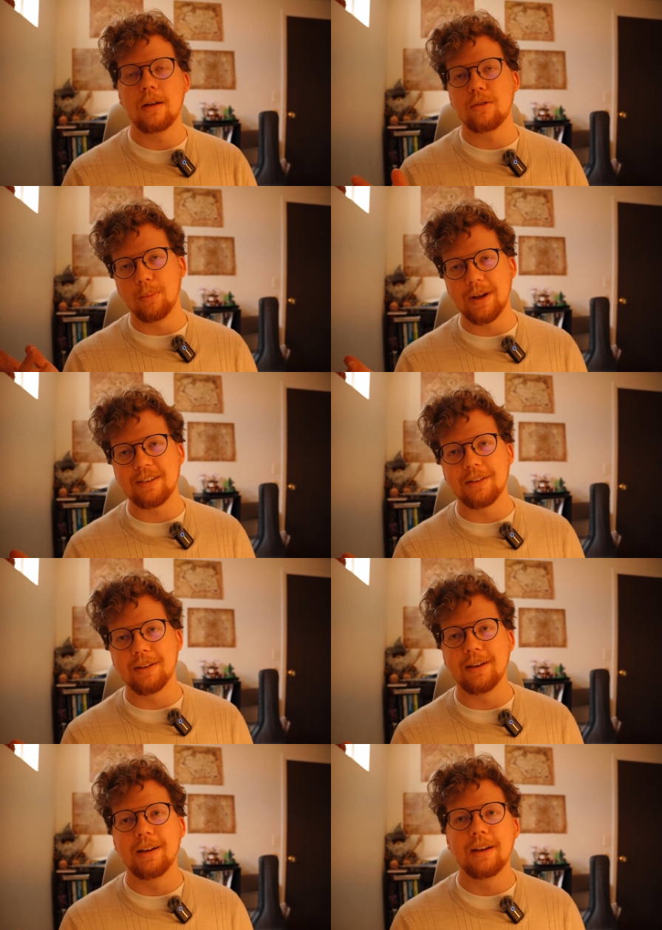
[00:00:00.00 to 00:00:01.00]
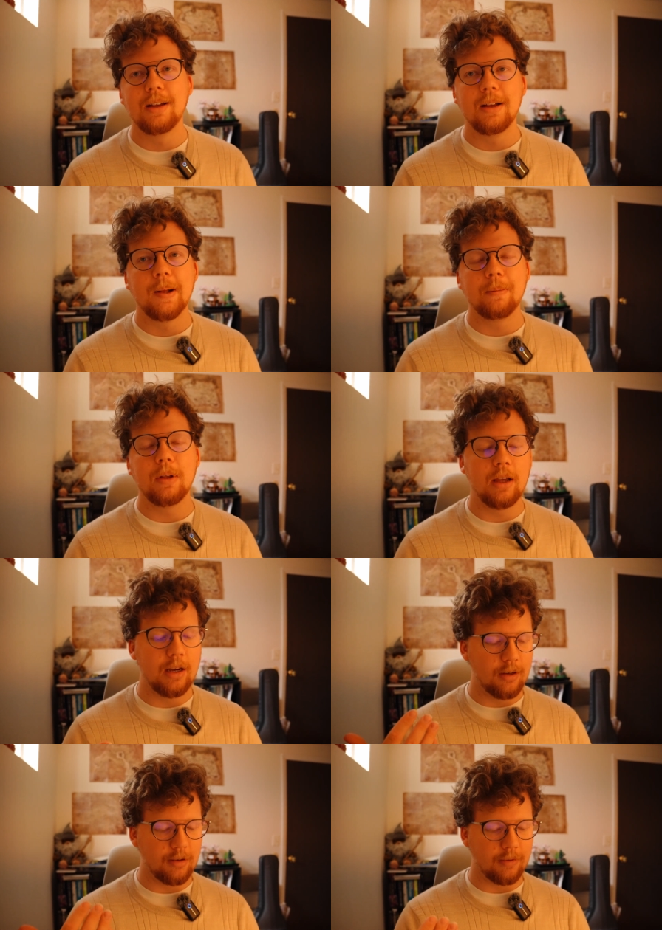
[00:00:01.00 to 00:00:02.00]
So basically,
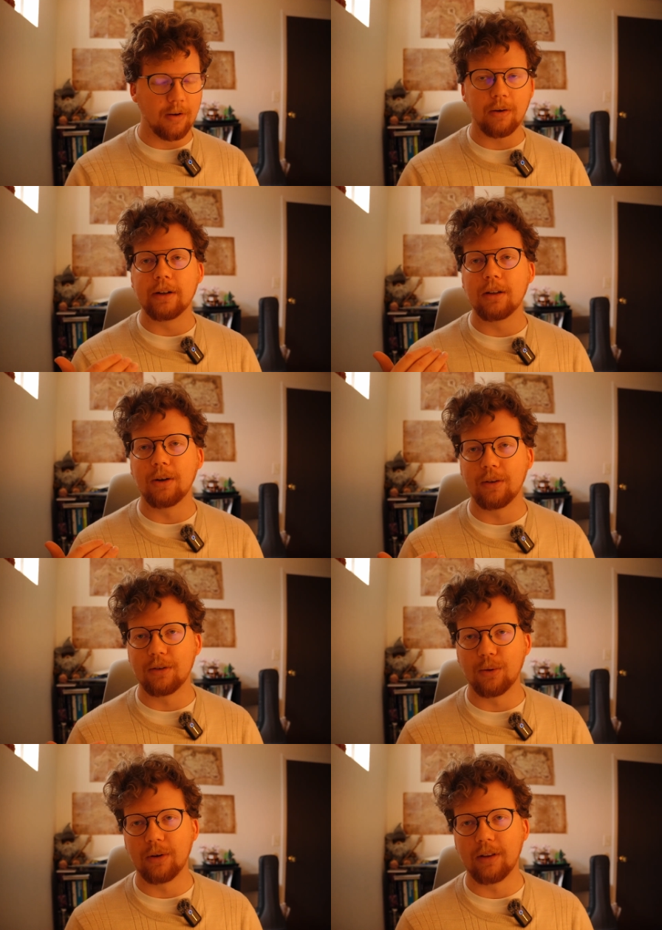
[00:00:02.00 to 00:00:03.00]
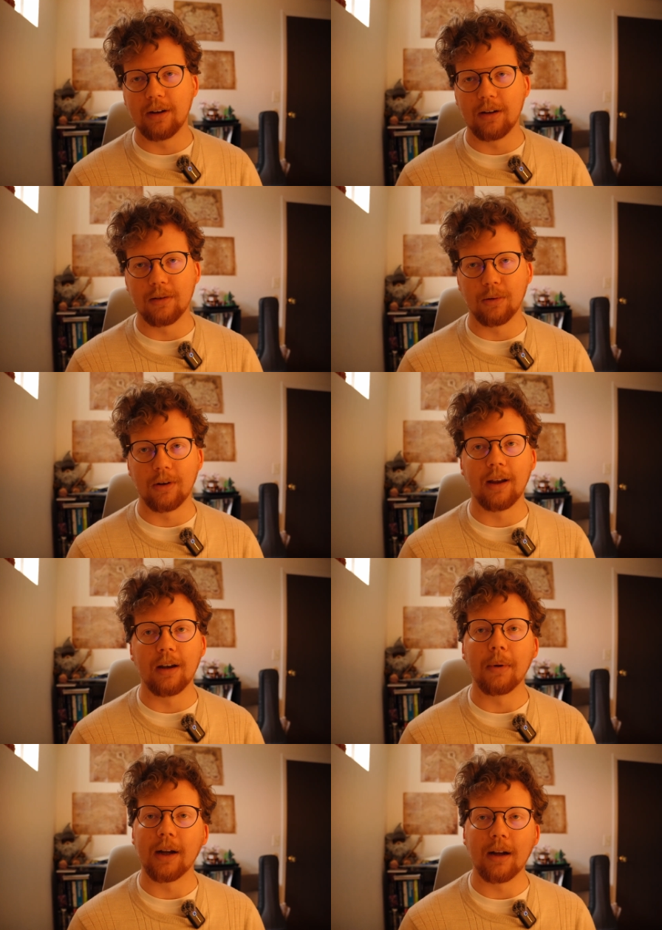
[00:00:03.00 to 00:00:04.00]
it is very clear in the story that it is
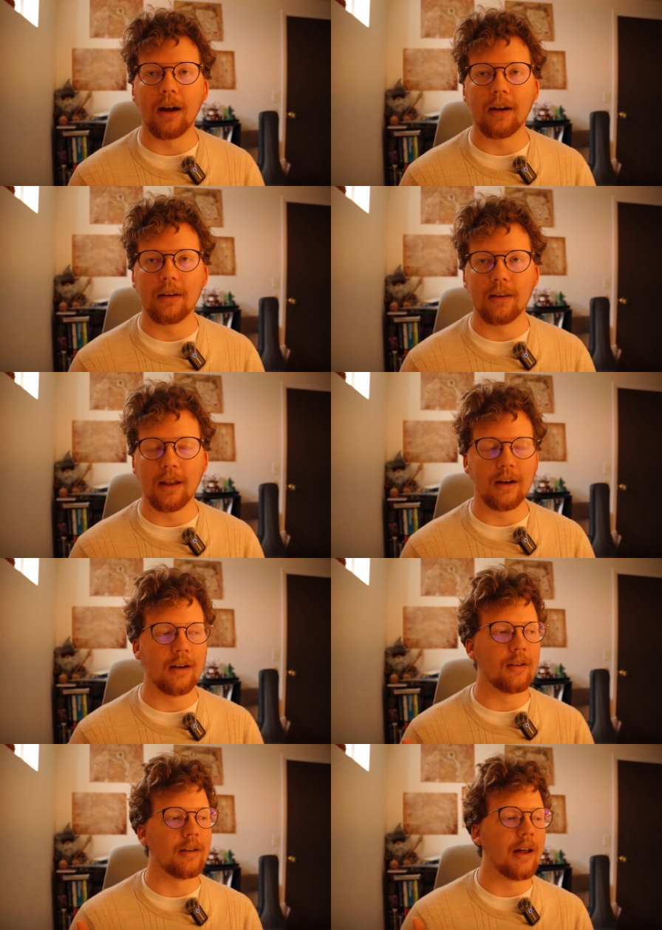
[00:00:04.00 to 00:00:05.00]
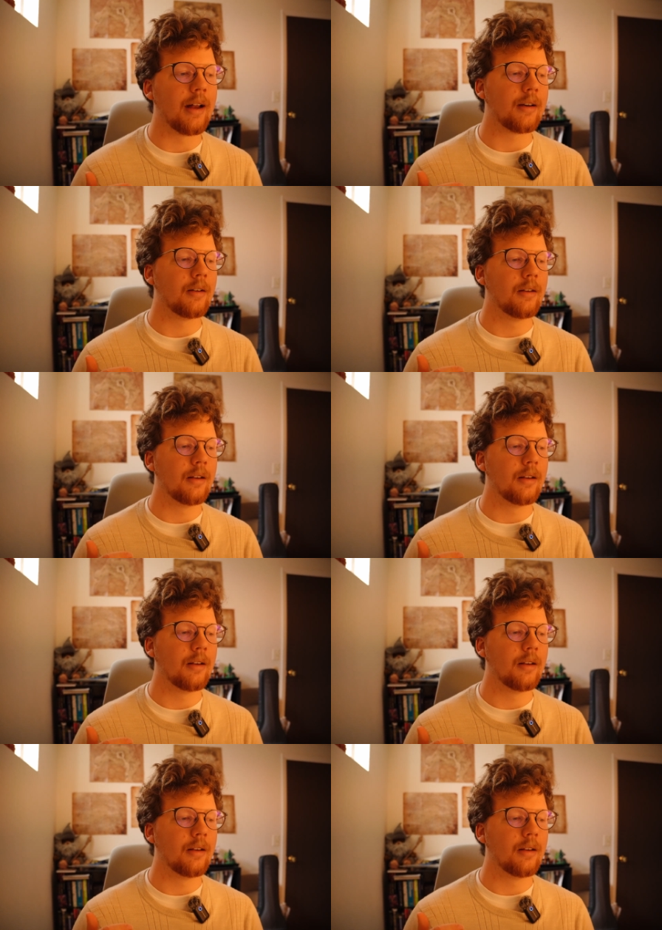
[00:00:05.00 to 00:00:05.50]
ordained by God, that it is not